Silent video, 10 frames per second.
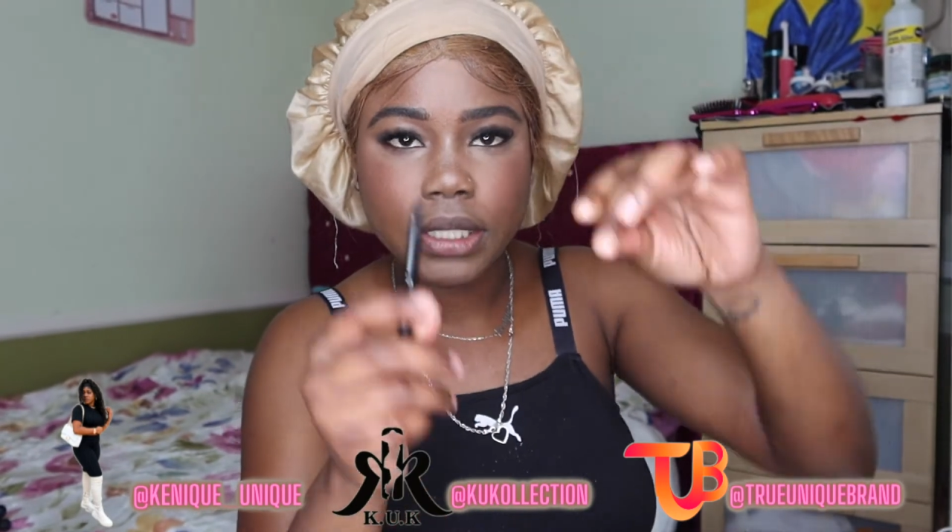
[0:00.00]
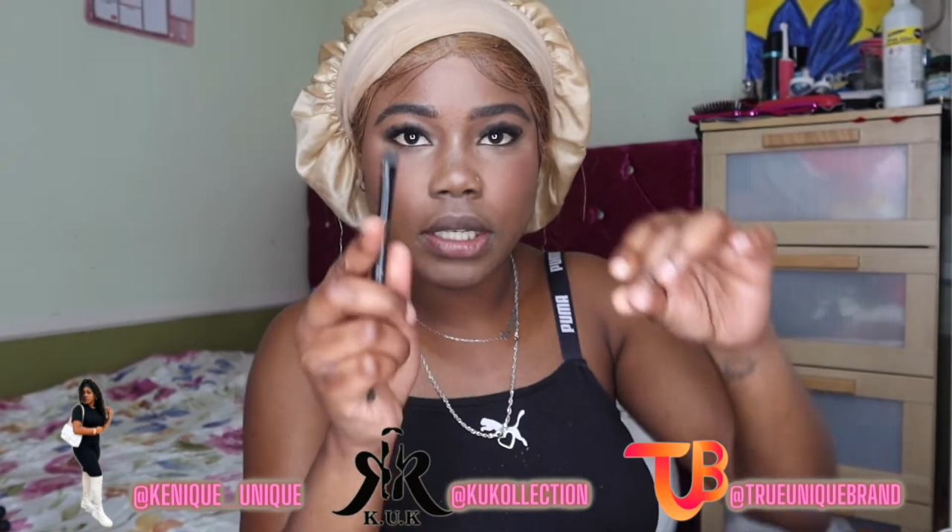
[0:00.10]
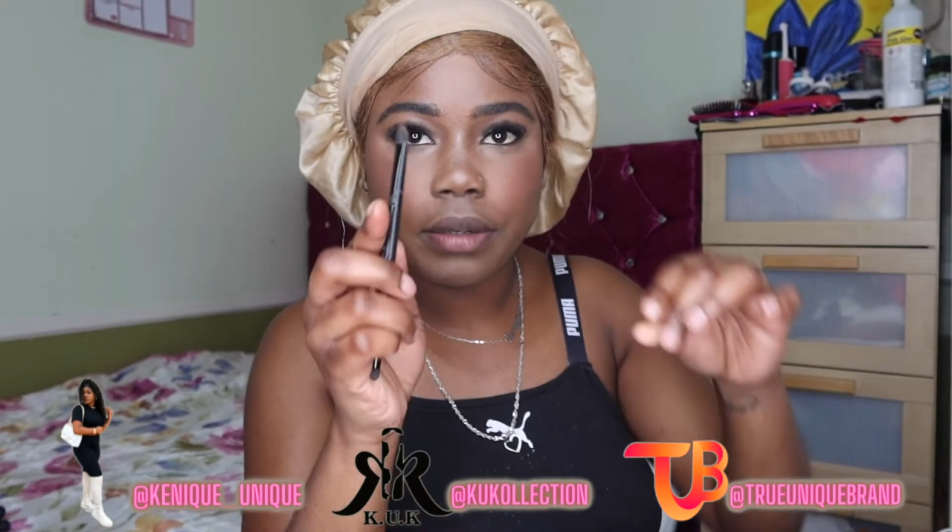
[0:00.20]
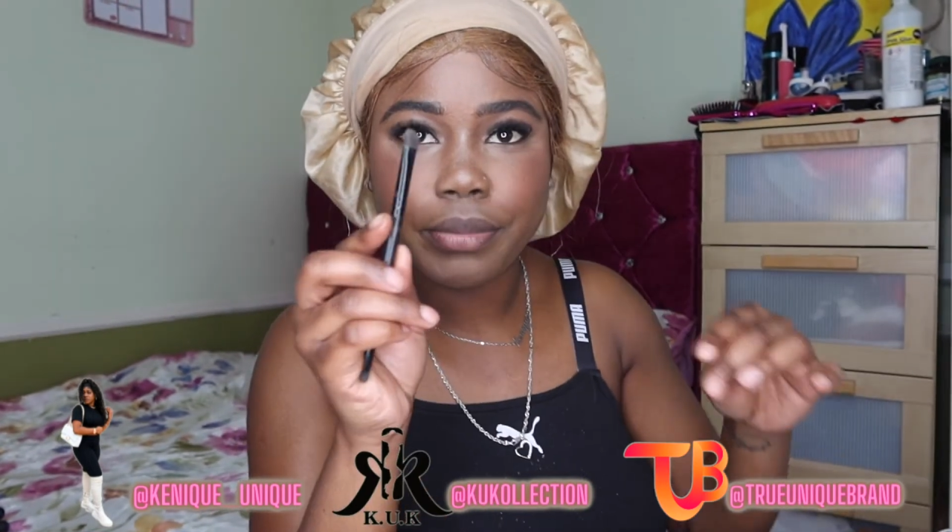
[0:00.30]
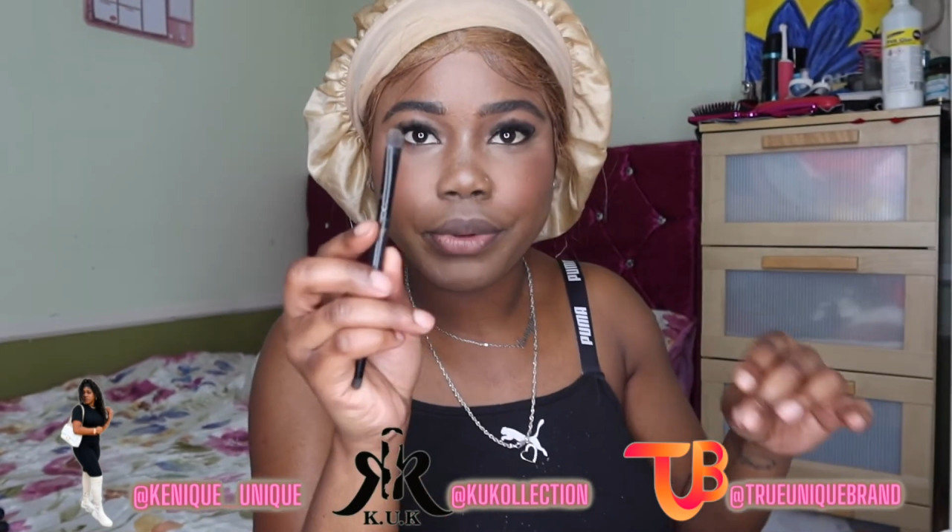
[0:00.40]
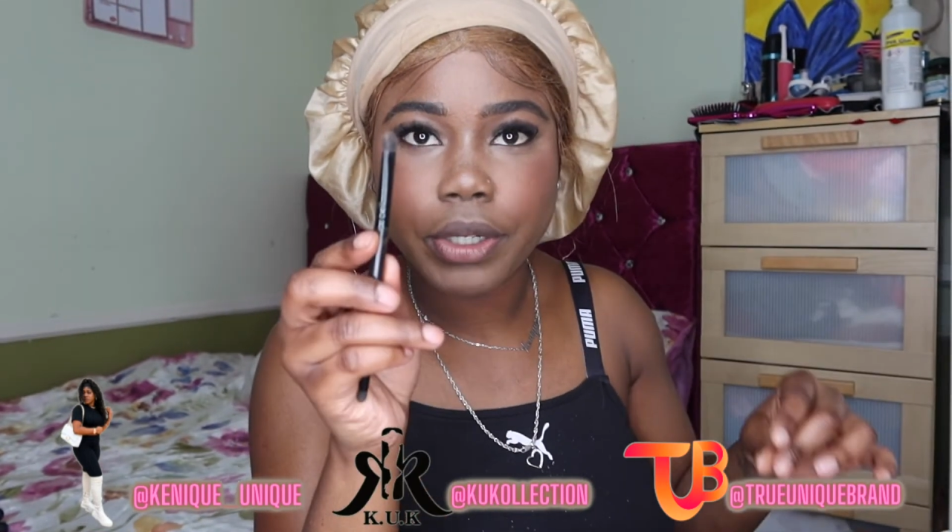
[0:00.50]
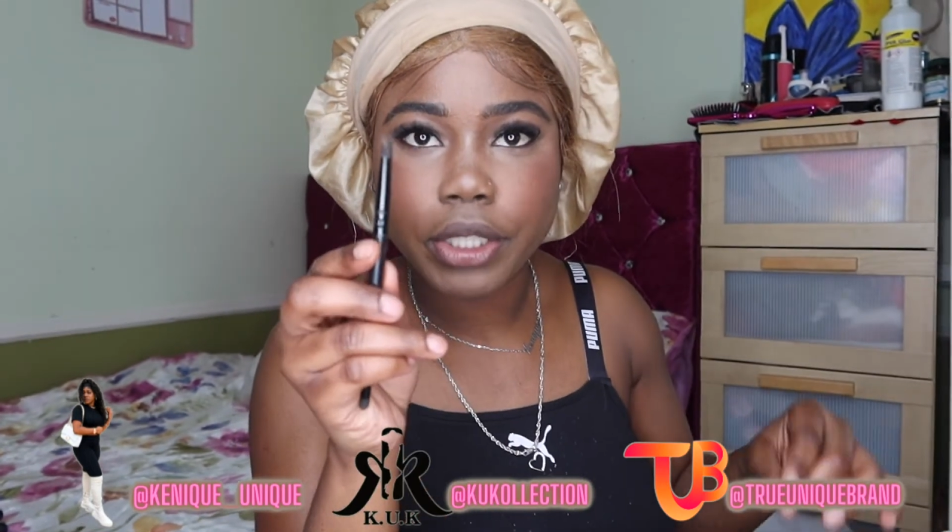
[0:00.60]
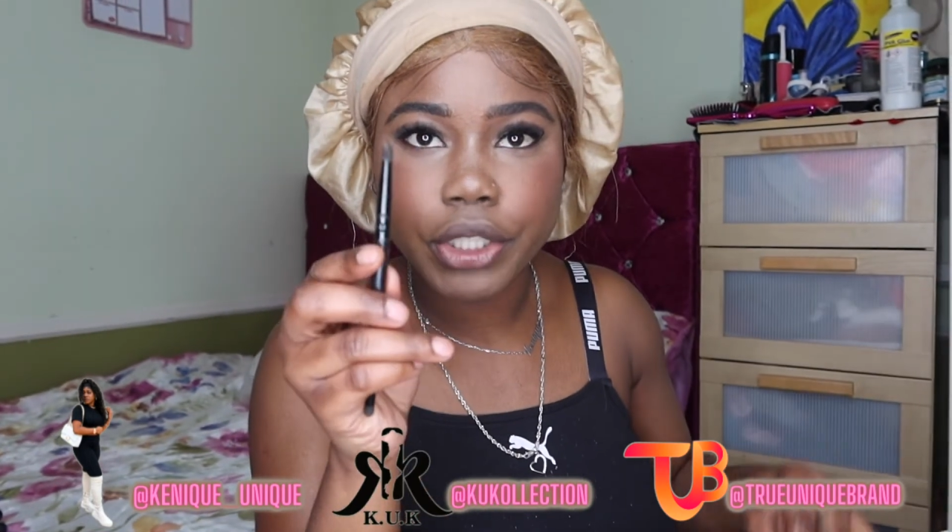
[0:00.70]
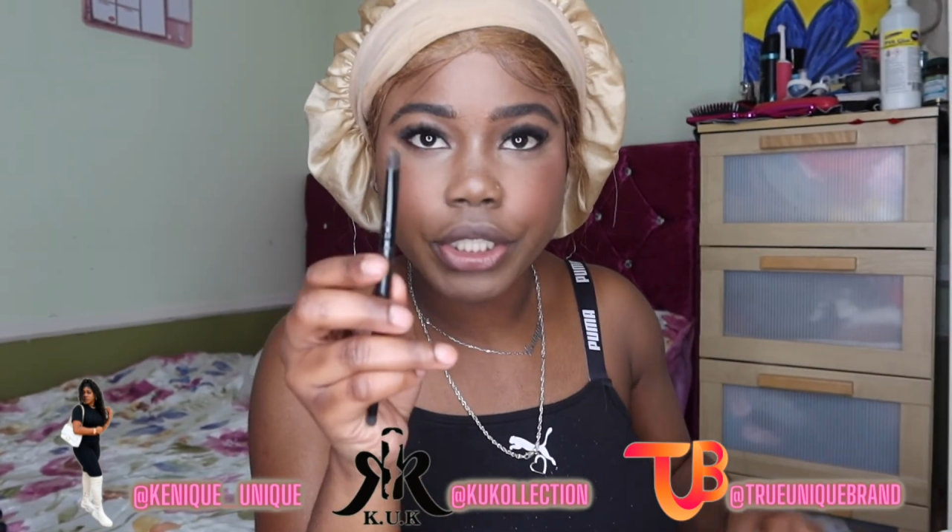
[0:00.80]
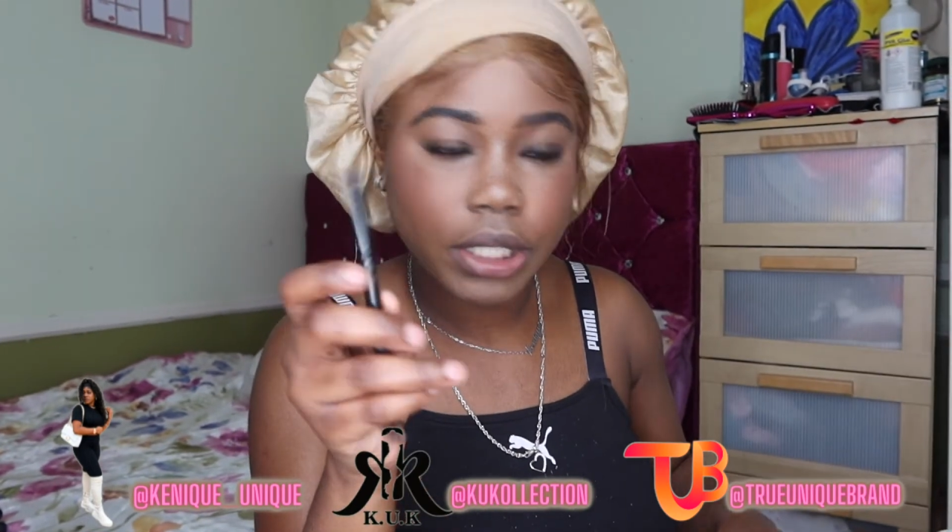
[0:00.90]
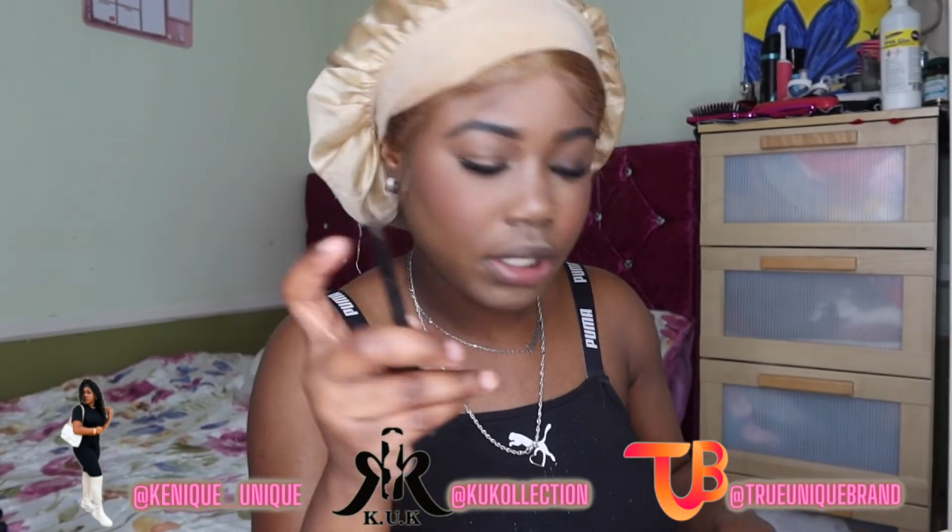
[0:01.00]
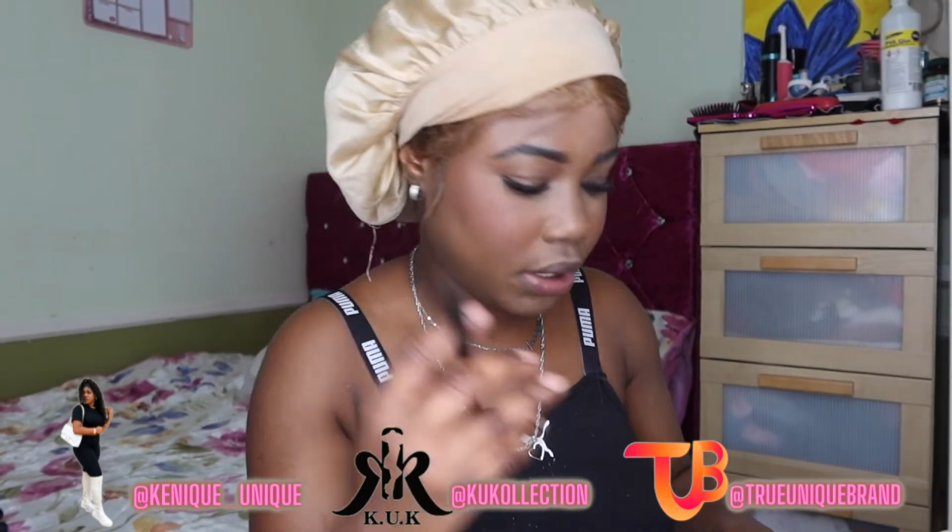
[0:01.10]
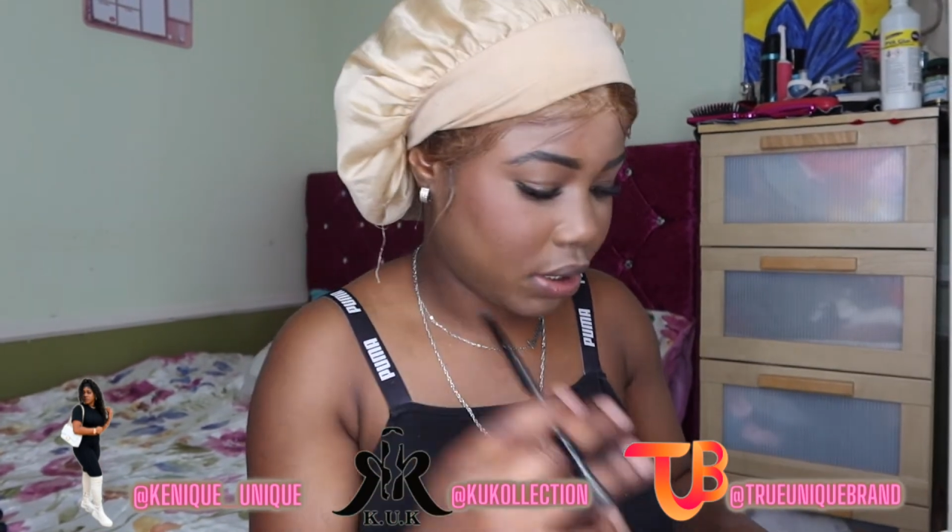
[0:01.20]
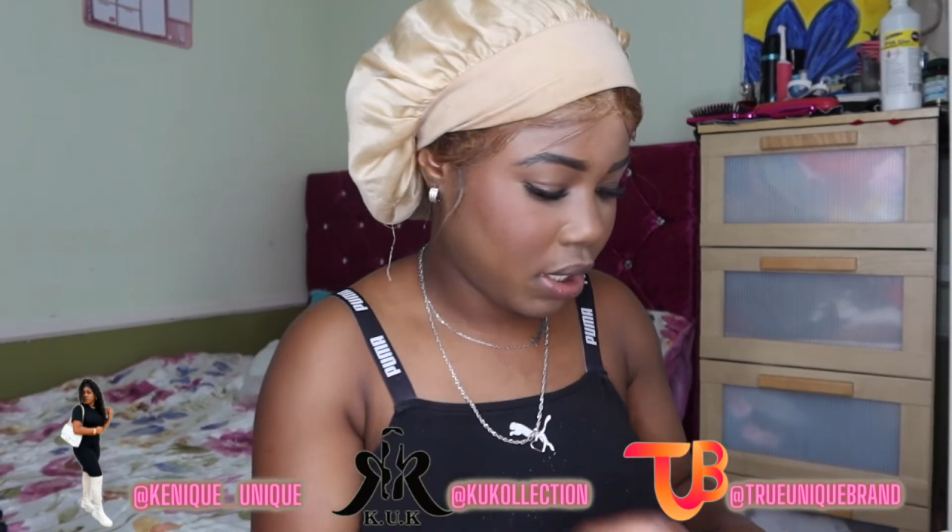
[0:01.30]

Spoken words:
little brushes